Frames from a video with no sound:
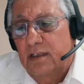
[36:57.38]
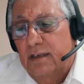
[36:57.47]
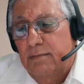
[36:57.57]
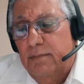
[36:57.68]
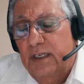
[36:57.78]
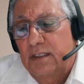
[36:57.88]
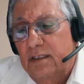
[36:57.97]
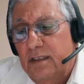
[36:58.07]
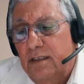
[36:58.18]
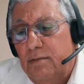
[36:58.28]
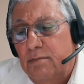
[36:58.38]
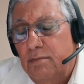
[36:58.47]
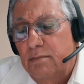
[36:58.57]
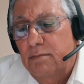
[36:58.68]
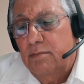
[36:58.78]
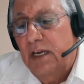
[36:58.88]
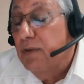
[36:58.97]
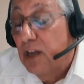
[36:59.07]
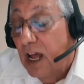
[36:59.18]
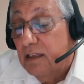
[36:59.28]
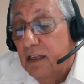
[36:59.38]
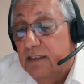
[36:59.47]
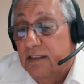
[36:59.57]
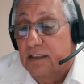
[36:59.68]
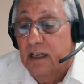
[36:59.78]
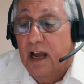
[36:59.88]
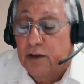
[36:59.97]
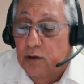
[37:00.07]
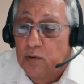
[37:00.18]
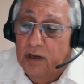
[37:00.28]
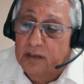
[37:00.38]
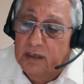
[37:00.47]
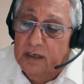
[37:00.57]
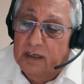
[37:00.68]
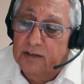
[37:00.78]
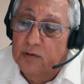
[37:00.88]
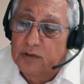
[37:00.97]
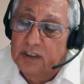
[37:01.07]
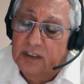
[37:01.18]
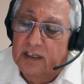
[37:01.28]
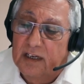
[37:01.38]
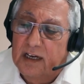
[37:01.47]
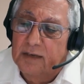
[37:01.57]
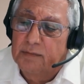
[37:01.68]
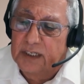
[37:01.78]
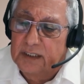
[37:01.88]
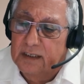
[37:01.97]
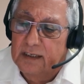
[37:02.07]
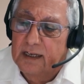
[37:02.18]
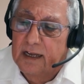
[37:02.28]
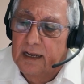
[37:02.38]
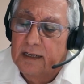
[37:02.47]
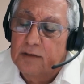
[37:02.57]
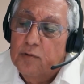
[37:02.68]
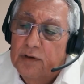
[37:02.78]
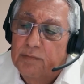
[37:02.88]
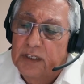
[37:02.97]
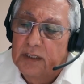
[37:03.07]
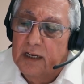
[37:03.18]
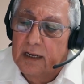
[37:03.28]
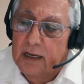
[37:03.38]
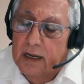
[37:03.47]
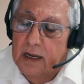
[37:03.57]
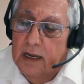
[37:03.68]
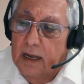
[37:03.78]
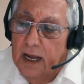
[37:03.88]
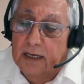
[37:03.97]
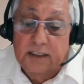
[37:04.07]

but maybe not as accurate and as good as AI, but it could have been done. And